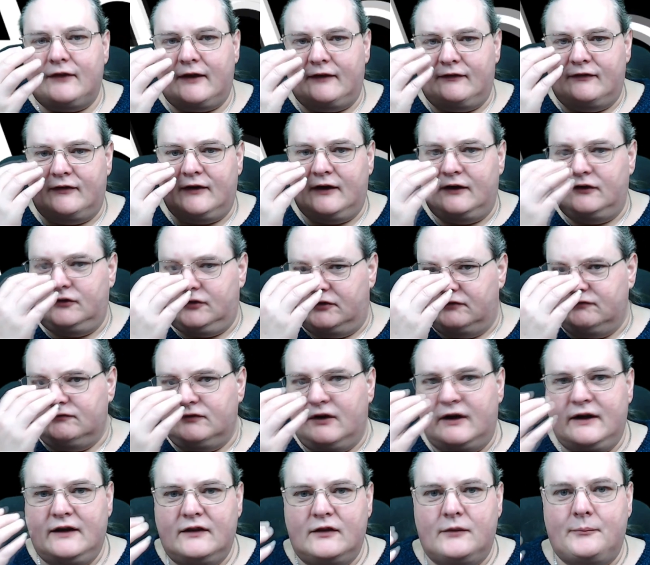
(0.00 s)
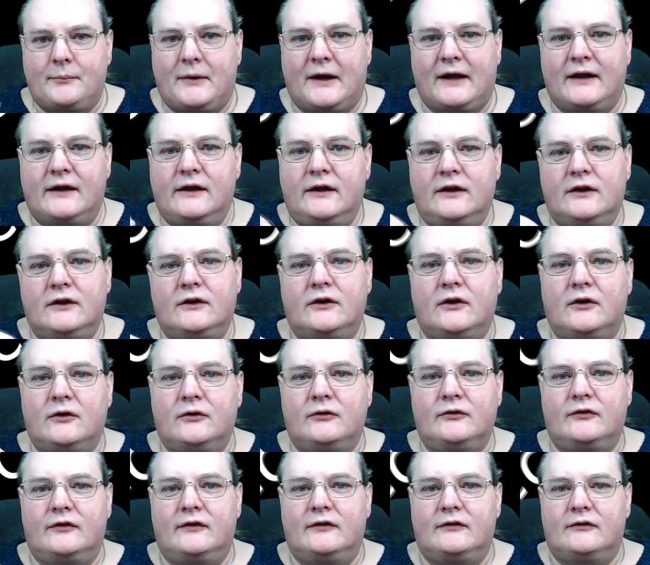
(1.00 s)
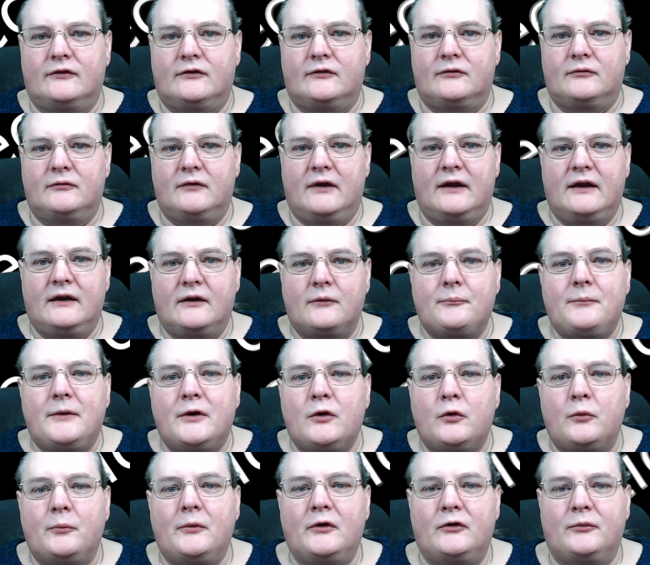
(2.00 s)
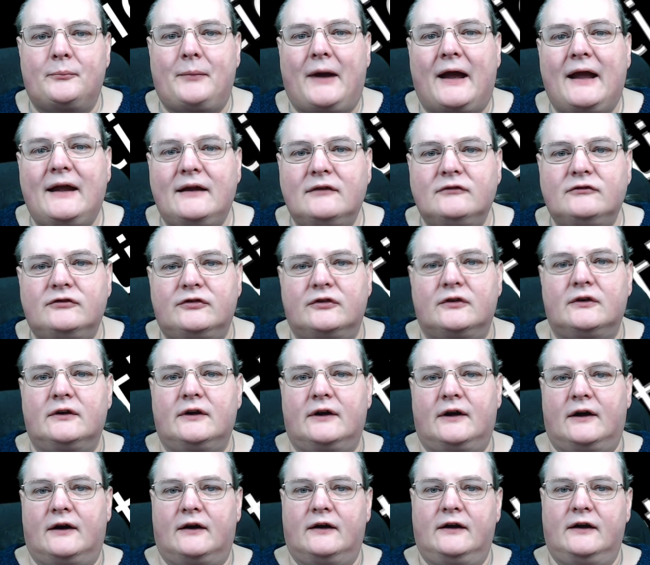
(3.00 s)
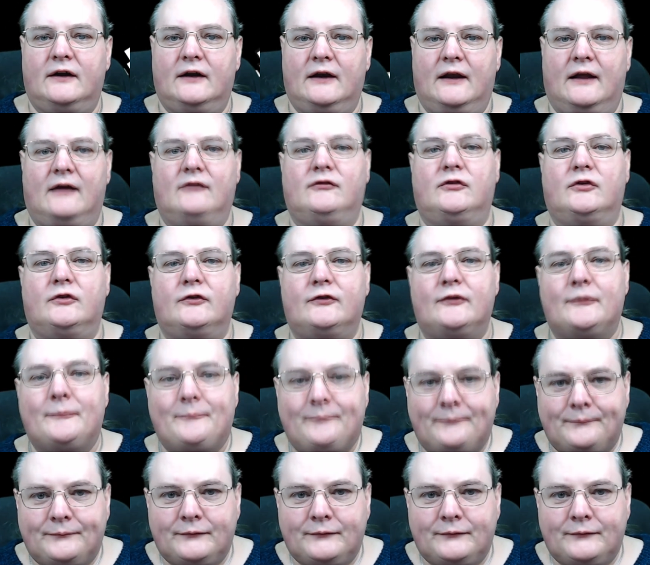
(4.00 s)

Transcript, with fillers: sensation right in the back of your nose. It's It can be almost painful at higher levels.